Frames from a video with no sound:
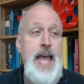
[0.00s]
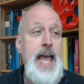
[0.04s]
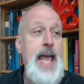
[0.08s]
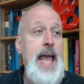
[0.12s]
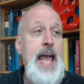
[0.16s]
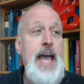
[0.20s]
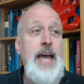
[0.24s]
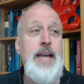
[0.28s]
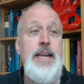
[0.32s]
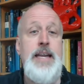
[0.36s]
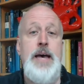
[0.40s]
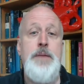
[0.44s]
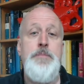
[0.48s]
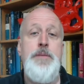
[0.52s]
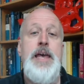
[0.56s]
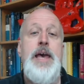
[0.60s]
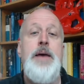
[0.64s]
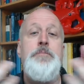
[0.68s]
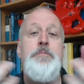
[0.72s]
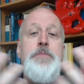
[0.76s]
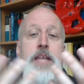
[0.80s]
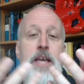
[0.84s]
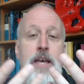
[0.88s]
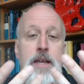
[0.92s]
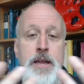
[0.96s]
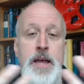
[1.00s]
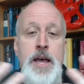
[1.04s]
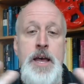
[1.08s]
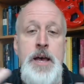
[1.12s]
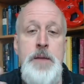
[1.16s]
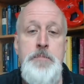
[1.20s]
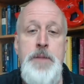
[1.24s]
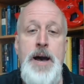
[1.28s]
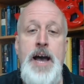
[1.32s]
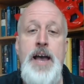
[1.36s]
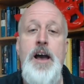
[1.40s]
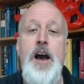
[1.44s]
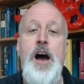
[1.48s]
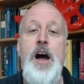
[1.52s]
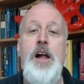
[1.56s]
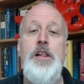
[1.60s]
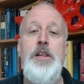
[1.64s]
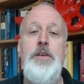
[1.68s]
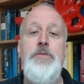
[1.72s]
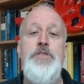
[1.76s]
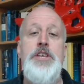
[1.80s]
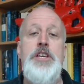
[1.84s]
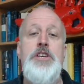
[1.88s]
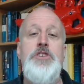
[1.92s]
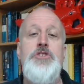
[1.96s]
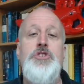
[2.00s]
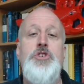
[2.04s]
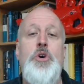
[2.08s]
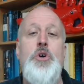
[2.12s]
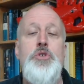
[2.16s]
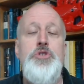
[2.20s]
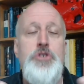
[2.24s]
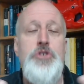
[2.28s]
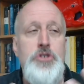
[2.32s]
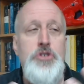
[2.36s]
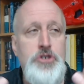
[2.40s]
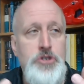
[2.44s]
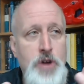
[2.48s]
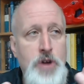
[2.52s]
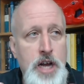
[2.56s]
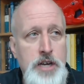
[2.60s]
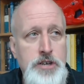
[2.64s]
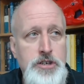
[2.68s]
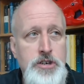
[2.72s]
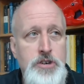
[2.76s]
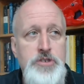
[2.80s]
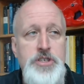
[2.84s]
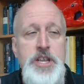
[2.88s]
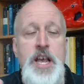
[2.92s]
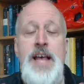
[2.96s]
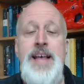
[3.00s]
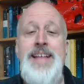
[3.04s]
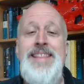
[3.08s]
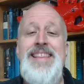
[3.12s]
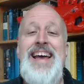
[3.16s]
And I'm hemmed in by all of these social structures